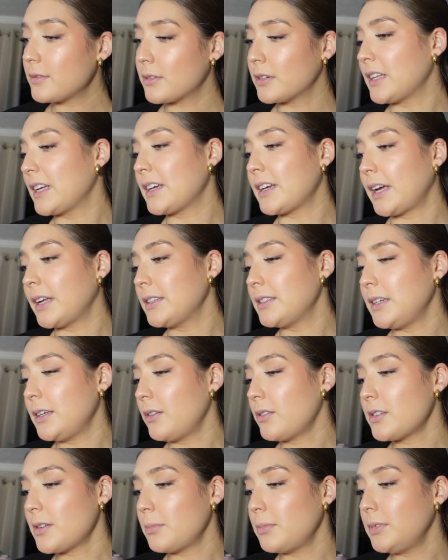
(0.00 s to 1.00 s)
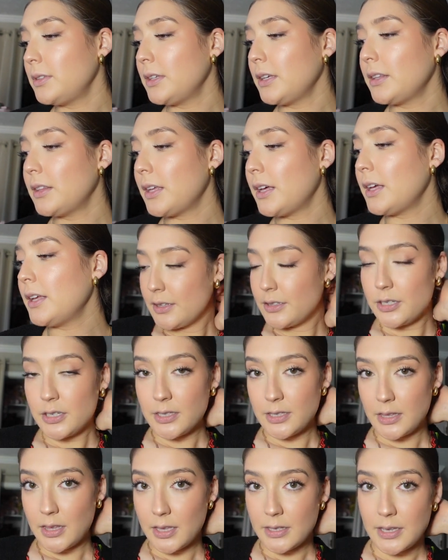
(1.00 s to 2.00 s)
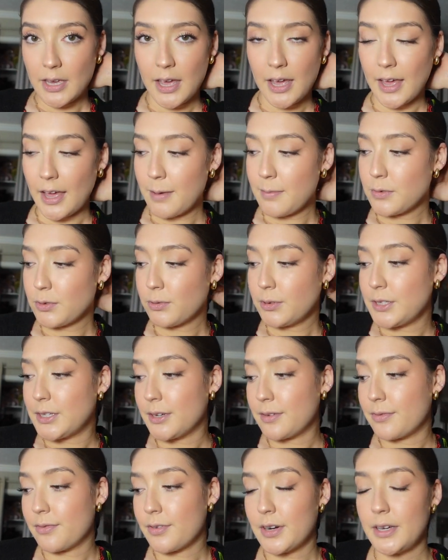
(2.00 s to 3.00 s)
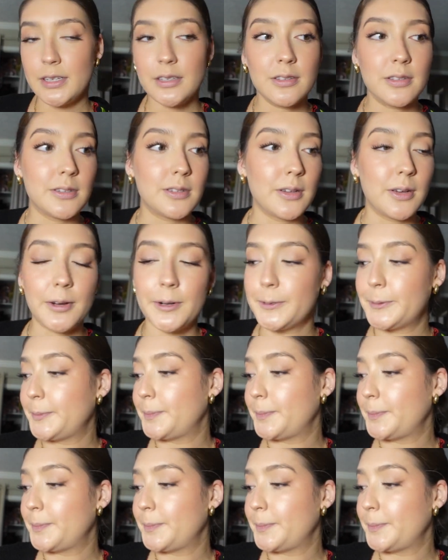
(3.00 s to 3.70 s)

or like 19 or something like that. Just the times were different, so